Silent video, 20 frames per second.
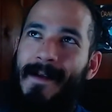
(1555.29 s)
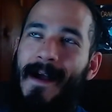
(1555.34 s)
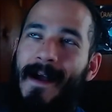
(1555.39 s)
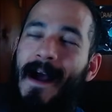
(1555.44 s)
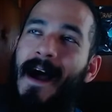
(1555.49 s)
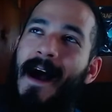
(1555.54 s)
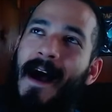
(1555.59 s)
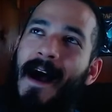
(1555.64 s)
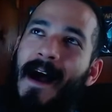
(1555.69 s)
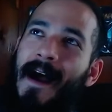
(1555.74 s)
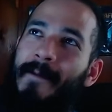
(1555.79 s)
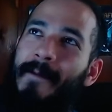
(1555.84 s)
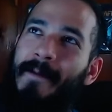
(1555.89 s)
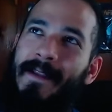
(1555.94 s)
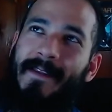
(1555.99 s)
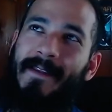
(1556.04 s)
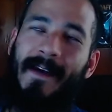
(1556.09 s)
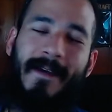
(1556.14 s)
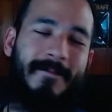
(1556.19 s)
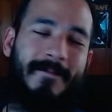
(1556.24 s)
How
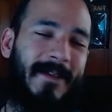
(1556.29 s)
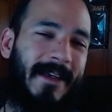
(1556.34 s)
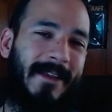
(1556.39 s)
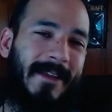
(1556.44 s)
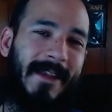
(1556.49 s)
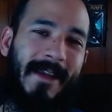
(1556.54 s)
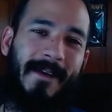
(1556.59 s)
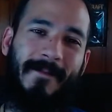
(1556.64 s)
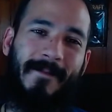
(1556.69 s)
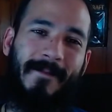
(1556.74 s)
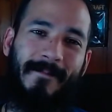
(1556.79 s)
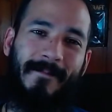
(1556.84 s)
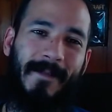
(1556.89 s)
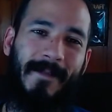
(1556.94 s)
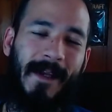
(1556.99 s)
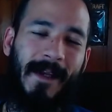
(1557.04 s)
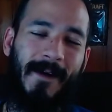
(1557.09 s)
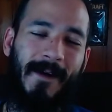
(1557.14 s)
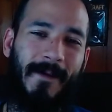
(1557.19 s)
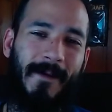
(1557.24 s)
many times I did it,
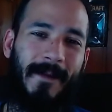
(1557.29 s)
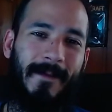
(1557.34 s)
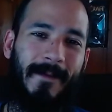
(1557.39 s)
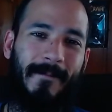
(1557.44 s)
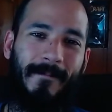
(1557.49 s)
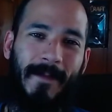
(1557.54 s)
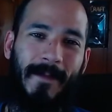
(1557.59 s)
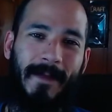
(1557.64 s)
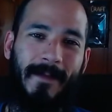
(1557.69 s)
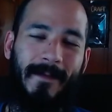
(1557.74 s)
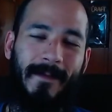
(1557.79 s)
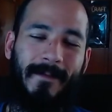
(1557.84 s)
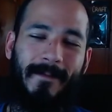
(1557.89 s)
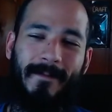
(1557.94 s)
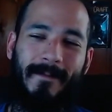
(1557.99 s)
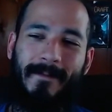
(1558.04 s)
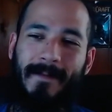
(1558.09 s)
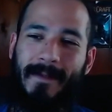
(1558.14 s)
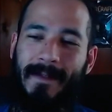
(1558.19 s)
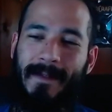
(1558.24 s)
in
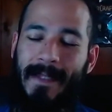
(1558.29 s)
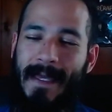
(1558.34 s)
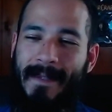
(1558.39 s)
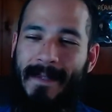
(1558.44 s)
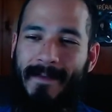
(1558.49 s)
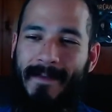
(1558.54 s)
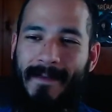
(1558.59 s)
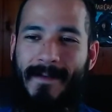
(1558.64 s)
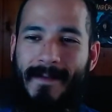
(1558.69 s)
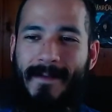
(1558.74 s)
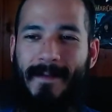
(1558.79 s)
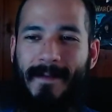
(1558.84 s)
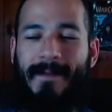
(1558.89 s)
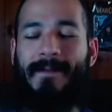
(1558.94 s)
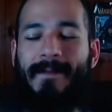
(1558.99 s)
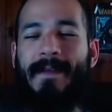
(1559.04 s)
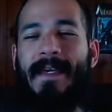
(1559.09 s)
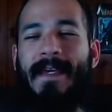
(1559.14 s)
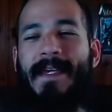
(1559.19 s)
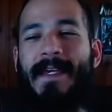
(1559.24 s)
Atlantis
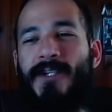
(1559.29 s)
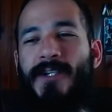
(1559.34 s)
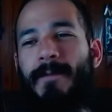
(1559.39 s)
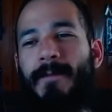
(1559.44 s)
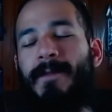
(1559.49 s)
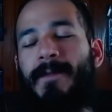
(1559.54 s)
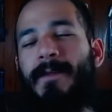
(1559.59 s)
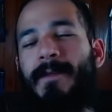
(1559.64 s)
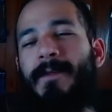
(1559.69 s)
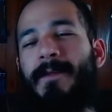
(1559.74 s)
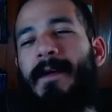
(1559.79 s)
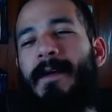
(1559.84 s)
and Egypt,